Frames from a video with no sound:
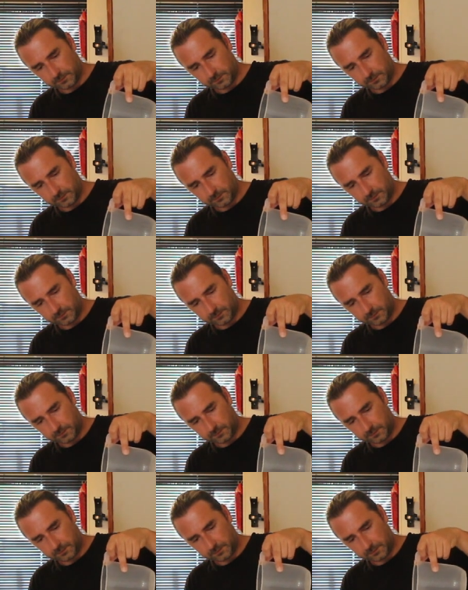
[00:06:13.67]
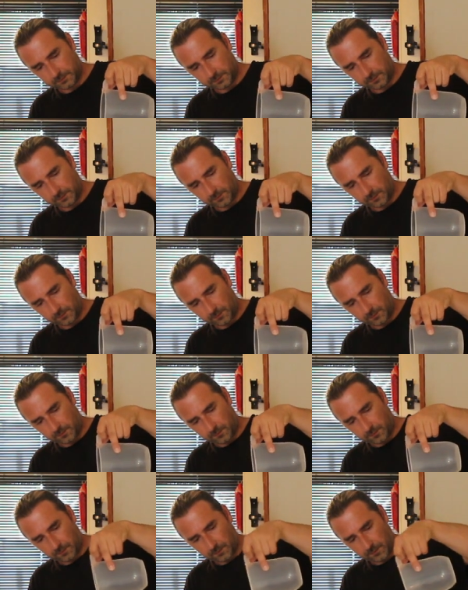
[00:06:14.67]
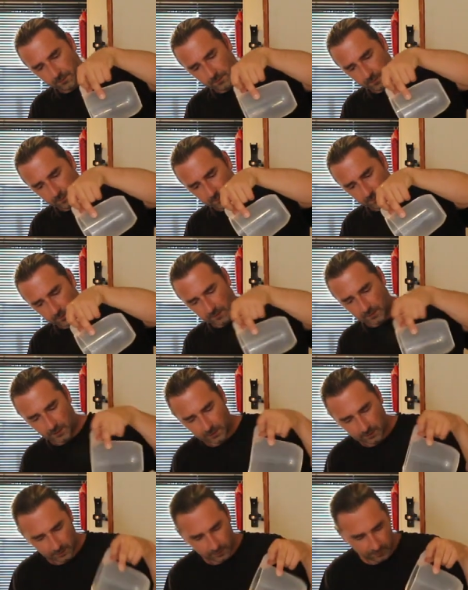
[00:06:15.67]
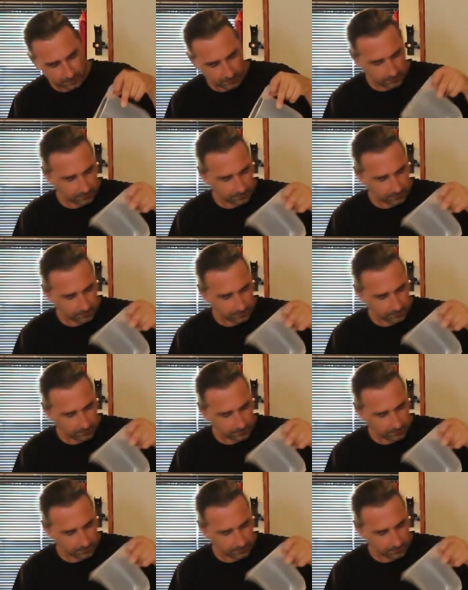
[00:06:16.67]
(no one is talking)